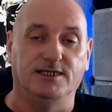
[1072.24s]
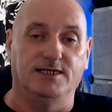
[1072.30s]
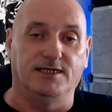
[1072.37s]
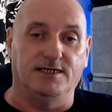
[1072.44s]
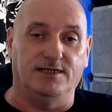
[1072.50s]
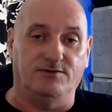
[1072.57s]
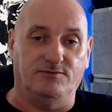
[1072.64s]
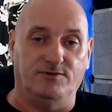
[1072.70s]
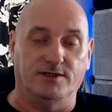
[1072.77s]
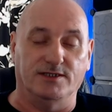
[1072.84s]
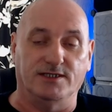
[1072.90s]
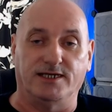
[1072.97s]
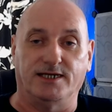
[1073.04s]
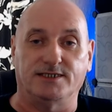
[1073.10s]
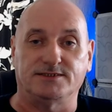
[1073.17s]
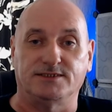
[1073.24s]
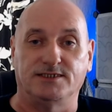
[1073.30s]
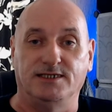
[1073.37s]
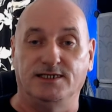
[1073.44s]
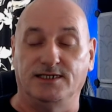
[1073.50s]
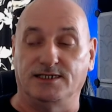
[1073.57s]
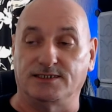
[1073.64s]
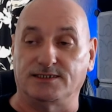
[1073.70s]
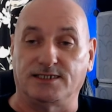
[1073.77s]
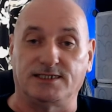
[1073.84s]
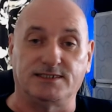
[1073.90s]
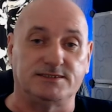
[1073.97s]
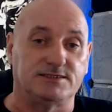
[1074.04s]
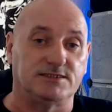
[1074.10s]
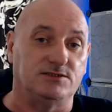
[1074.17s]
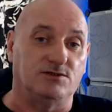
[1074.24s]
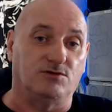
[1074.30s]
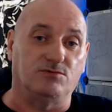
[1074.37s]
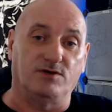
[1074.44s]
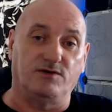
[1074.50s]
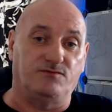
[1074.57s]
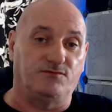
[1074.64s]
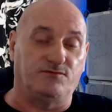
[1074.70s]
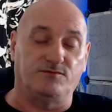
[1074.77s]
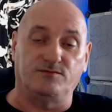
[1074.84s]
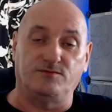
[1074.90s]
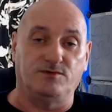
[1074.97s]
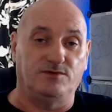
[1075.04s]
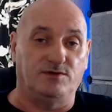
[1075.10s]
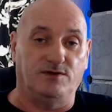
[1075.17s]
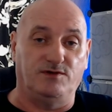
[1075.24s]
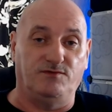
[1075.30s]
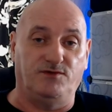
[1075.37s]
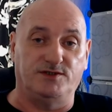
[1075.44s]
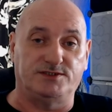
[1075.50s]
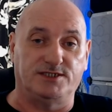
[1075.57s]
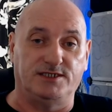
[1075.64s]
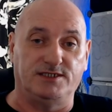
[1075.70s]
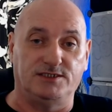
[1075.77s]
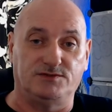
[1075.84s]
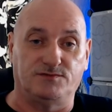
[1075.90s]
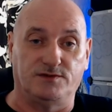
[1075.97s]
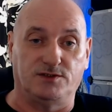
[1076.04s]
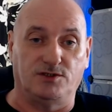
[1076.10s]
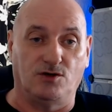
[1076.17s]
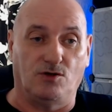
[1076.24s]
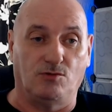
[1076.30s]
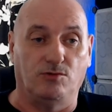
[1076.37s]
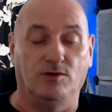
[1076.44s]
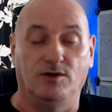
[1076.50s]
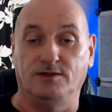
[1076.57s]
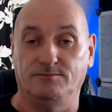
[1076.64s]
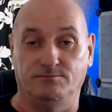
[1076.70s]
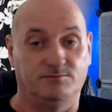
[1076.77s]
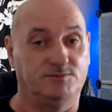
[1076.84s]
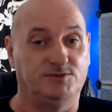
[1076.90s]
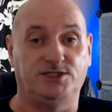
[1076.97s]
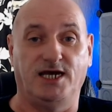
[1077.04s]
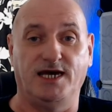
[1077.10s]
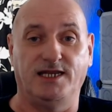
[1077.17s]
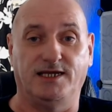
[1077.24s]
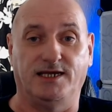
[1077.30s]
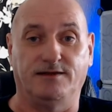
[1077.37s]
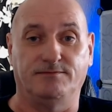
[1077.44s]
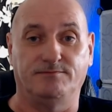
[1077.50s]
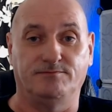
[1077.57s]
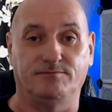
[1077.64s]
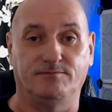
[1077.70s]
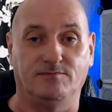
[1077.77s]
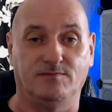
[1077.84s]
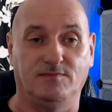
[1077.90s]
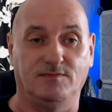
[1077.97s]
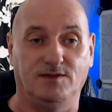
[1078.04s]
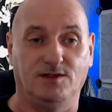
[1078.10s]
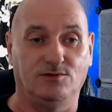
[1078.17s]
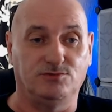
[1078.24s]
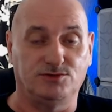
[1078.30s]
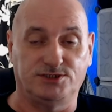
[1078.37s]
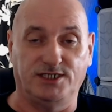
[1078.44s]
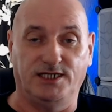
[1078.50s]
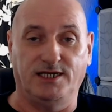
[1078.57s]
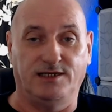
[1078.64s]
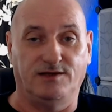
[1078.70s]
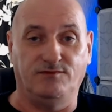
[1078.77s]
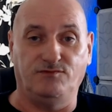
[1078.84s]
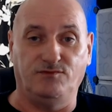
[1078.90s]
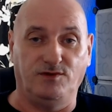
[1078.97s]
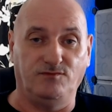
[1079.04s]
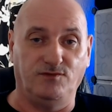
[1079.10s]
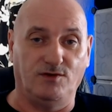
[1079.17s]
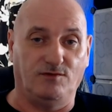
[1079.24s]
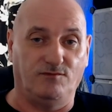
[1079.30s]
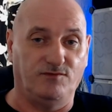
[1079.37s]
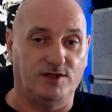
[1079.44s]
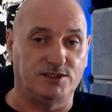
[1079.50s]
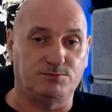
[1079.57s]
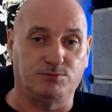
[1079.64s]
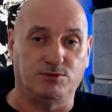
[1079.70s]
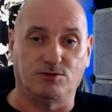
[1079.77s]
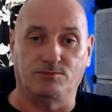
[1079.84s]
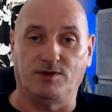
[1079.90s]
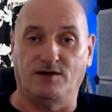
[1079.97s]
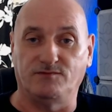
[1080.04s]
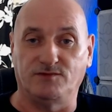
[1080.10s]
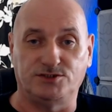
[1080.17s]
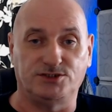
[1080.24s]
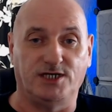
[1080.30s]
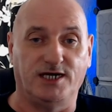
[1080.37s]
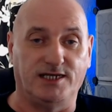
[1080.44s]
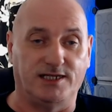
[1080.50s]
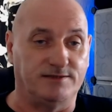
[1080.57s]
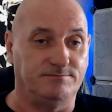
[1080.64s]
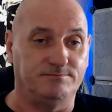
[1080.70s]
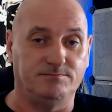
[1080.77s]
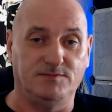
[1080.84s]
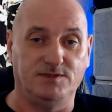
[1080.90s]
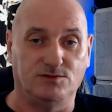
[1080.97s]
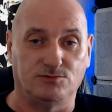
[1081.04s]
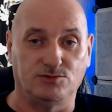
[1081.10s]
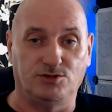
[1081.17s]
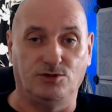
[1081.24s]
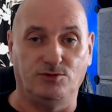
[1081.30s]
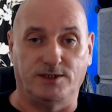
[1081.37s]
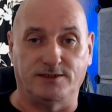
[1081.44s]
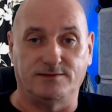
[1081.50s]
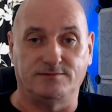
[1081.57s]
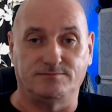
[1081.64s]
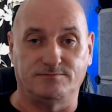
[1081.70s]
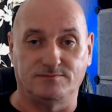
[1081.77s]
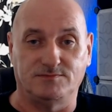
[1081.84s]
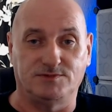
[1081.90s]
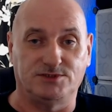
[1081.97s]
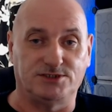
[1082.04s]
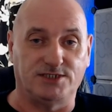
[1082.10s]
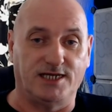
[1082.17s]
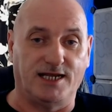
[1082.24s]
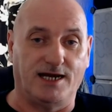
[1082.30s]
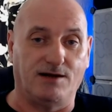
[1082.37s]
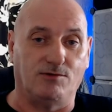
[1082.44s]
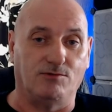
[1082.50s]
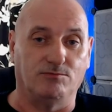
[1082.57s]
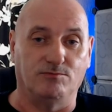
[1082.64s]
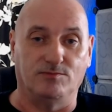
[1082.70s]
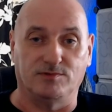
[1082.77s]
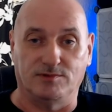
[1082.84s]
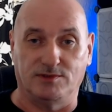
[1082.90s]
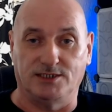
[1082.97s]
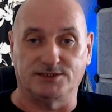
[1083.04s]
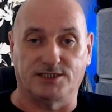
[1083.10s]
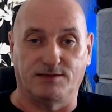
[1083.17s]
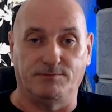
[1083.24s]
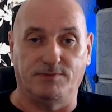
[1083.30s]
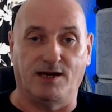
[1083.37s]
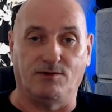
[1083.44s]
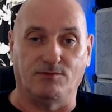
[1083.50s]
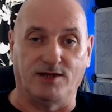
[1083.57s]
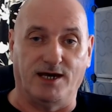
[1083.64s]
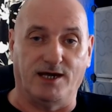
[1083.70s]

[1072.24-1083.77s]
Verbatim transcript: It really is. And guys, you know, if if you see this video, share it. You know, share. If, if you're on Facebook and what have you, share it. You know, do it. Share it out let's get me out there